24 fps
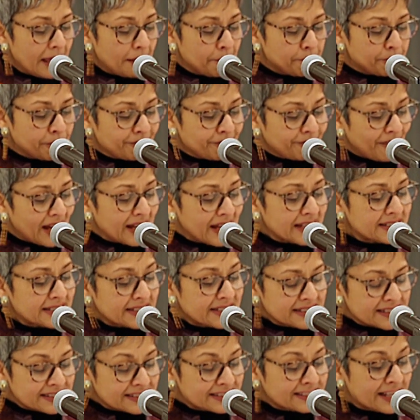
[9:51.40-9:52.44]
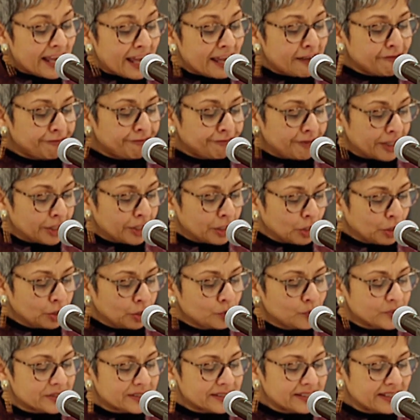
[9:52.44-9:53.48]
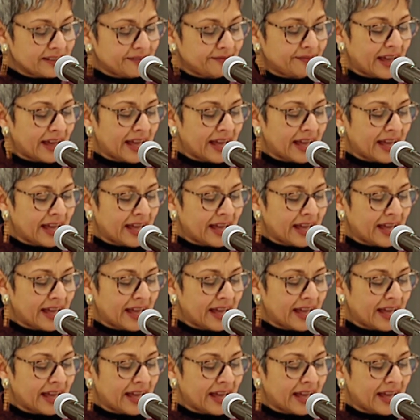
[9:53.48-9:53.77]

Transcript: Providing safe, inclusive,